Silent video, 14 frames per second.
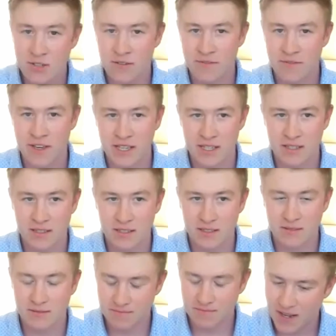so I think
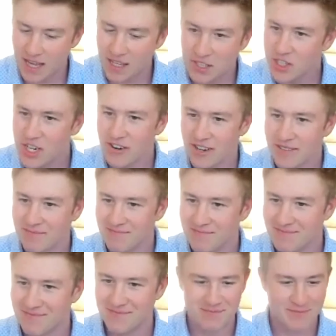engineering,
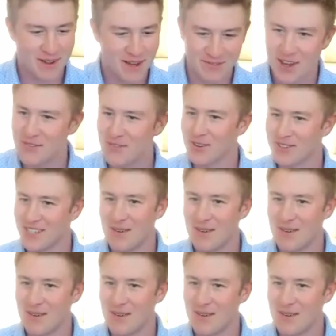my favorite